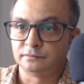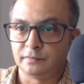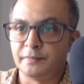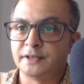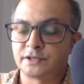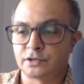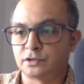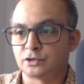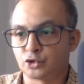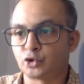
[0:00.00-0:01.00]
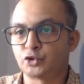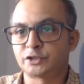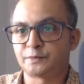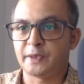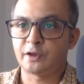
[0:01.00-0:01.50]
Means, so to
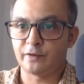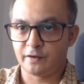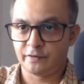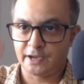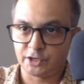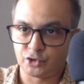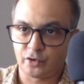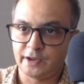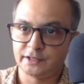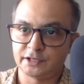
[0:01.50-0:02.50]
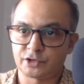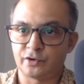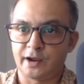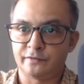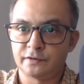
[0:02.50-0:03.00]
speak, when we are drawing this
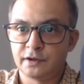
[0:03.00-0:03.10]
graph,